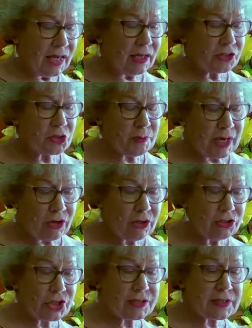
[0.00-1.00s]
English
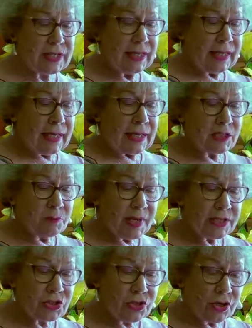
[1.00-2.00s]
biologist, is
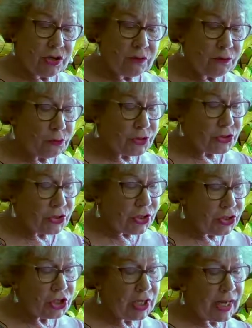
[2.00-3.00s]
best known for
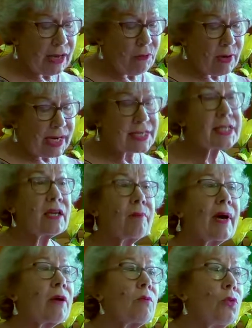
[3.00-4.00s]
researching and writing
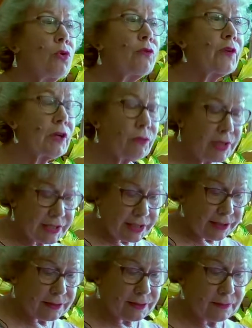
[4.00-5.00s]
about morphic
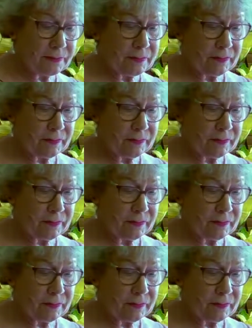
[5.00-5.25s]
resonance.